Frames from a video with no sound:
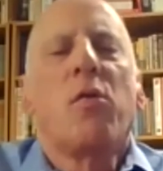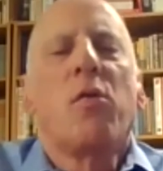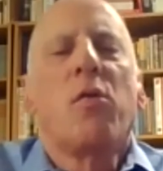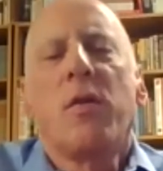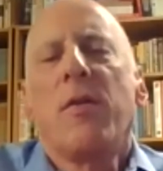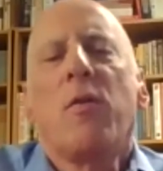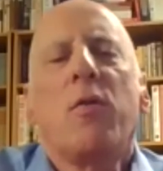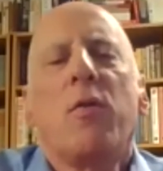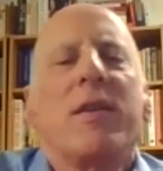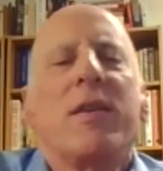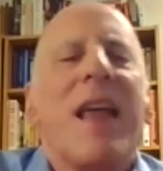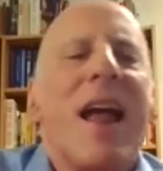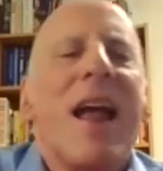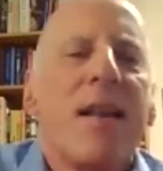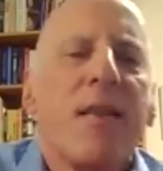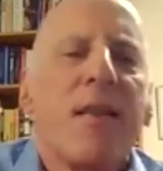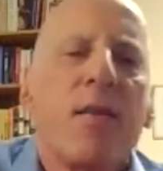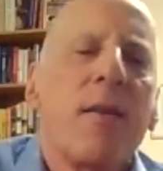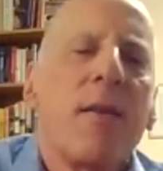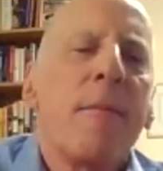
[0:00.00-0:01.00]
or
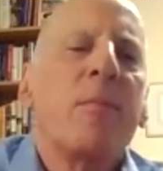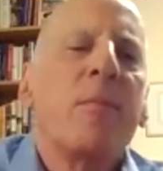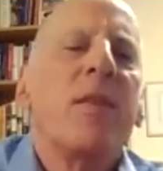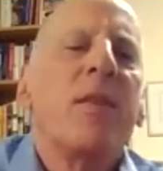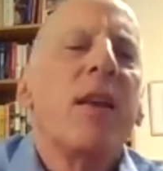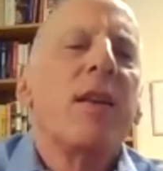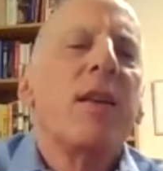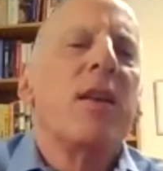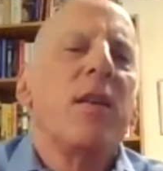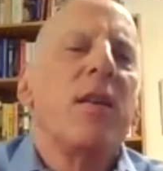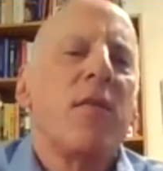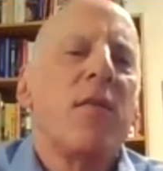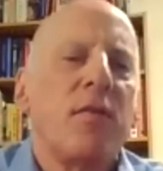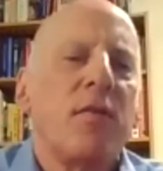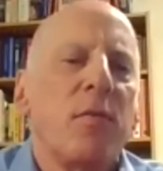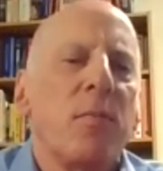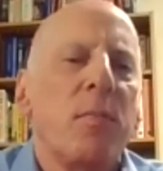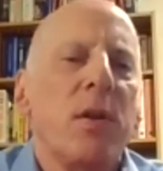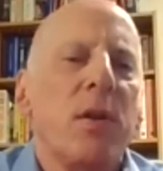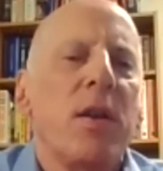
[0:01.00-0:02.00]
dad's dignity is
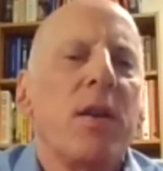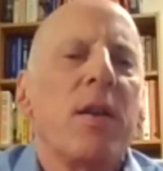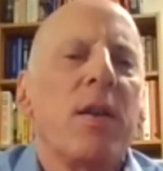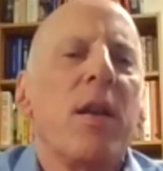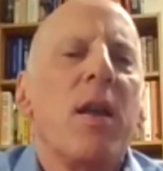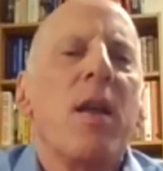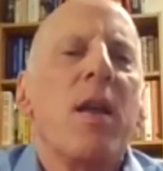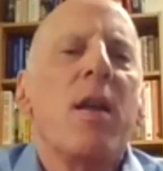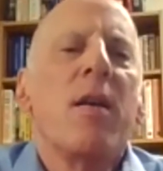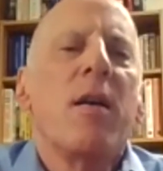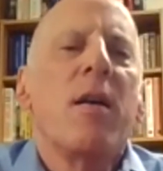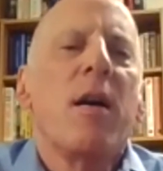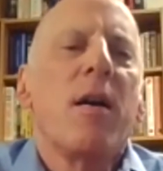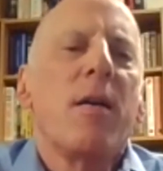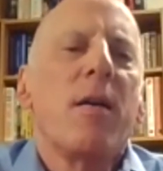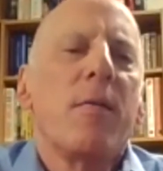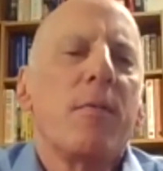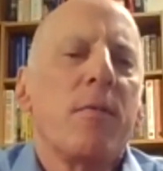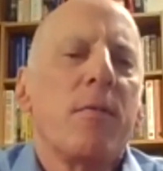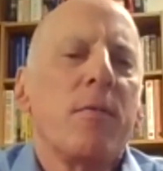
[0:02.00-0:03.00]
still being
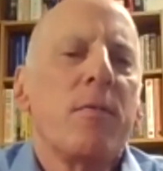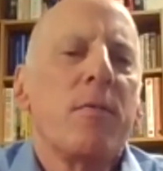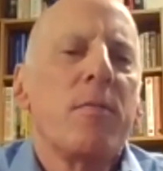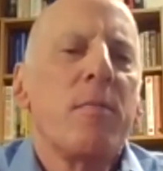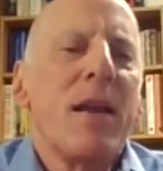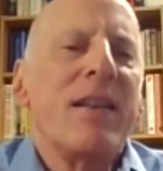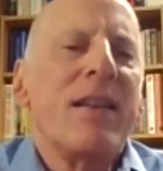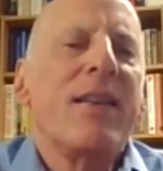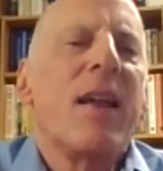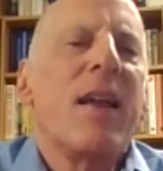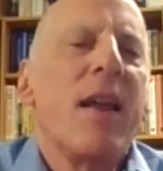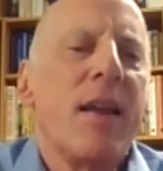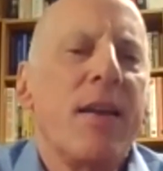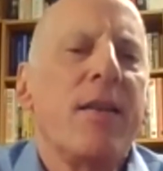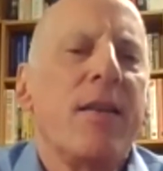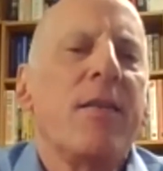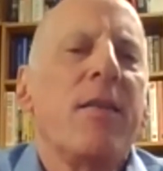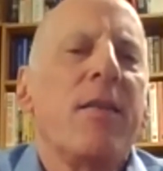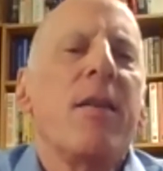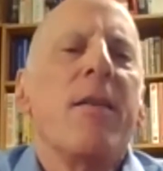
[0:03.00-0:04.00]

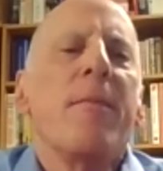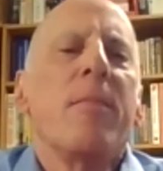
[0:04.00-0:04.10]
maintained,